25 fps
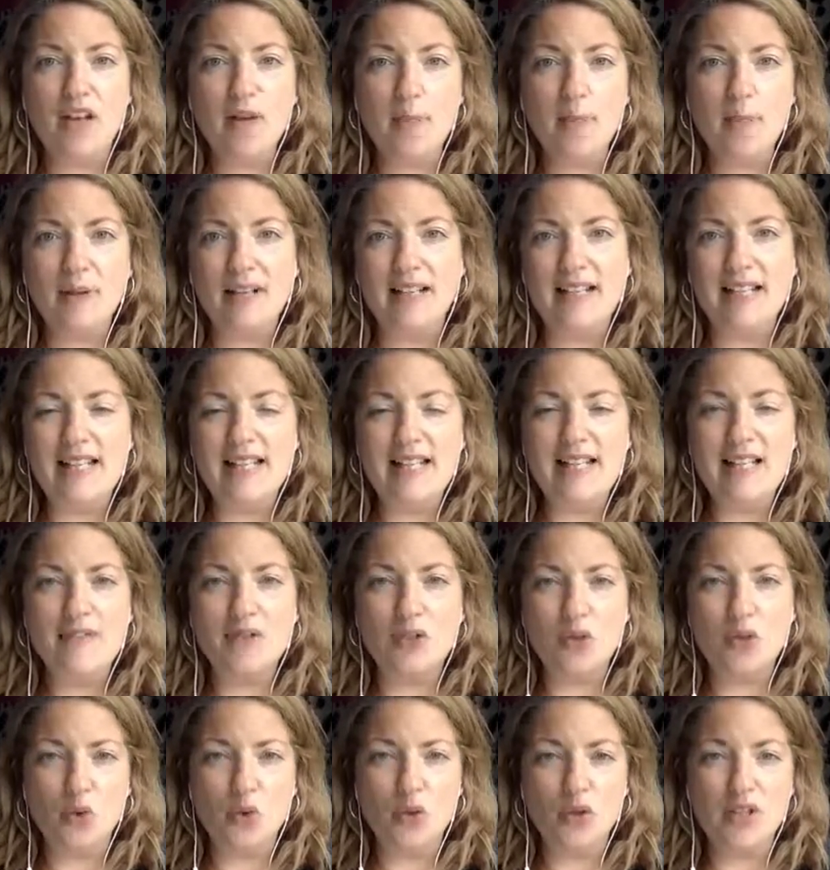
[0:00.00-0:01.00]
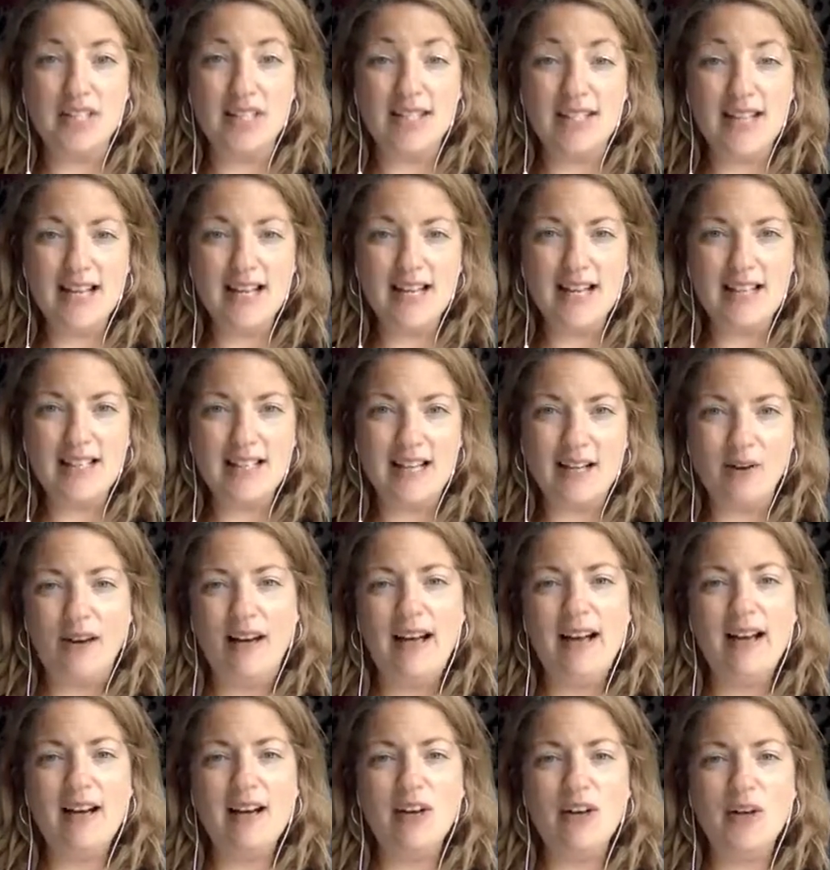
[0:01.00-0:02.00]
believes or says out
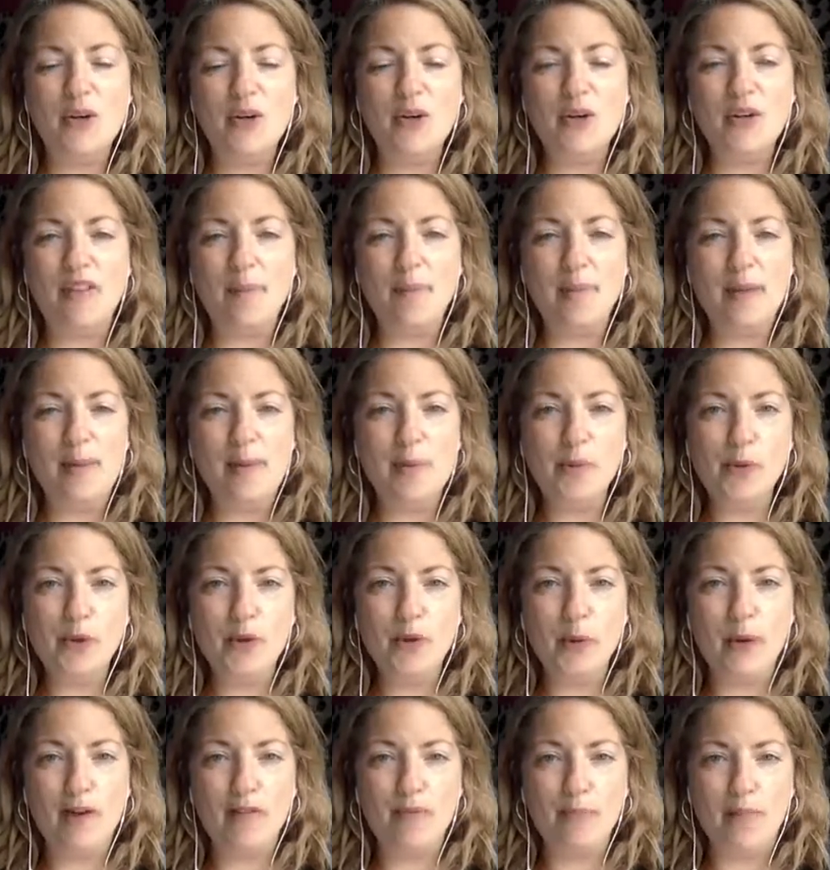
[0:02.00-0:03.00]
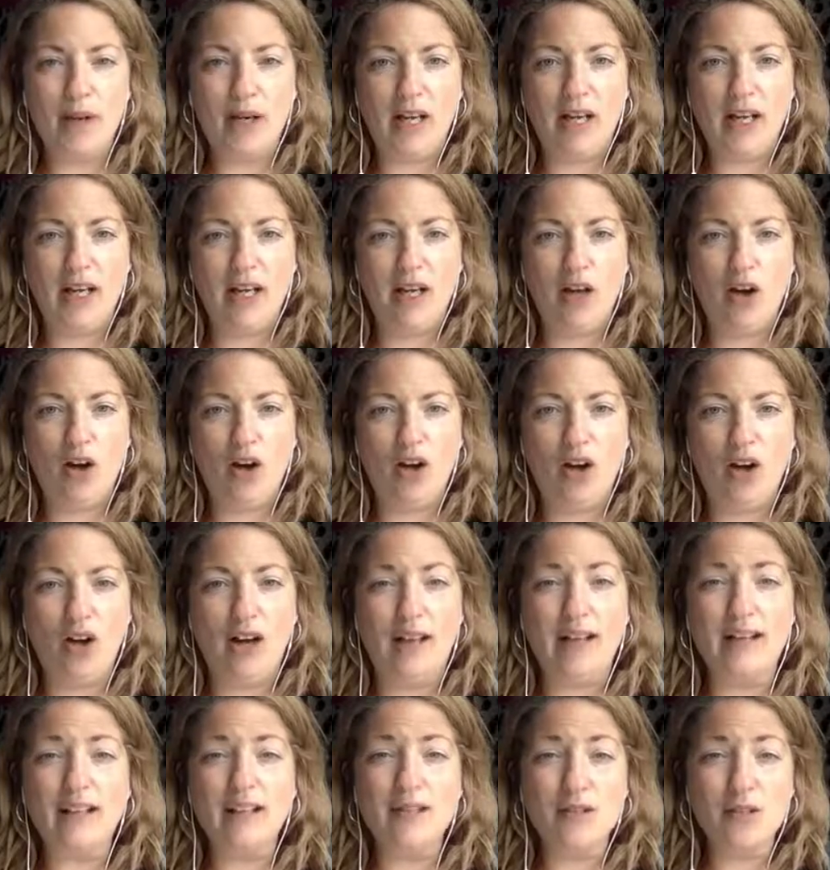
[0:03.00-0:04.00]
loud that people who have money are
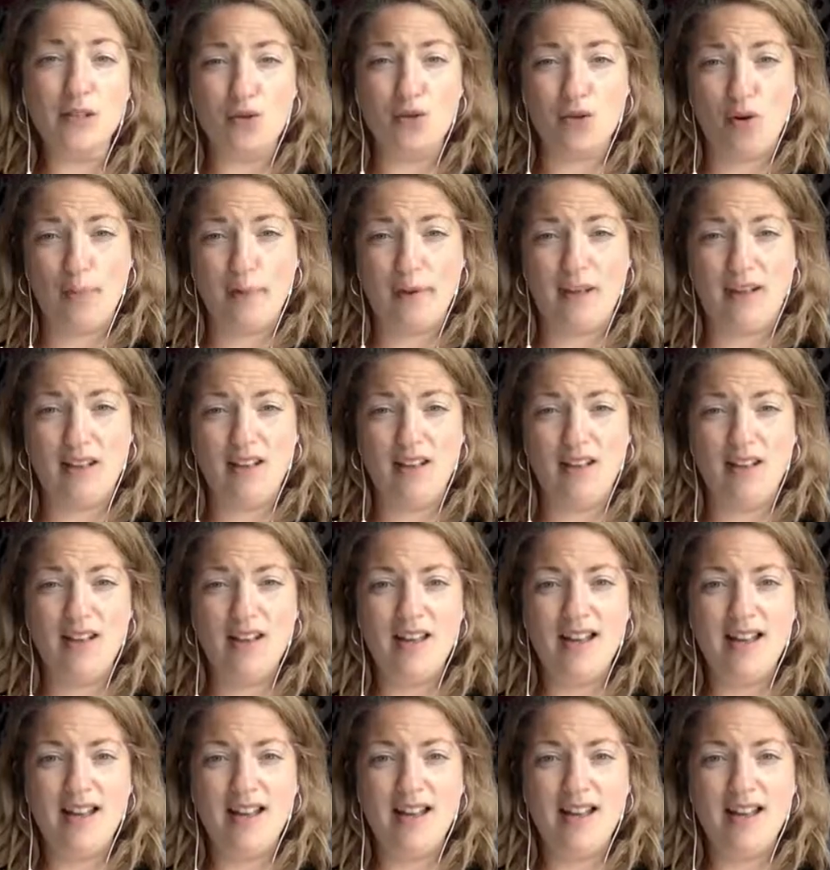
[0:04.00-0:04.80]
like snobby?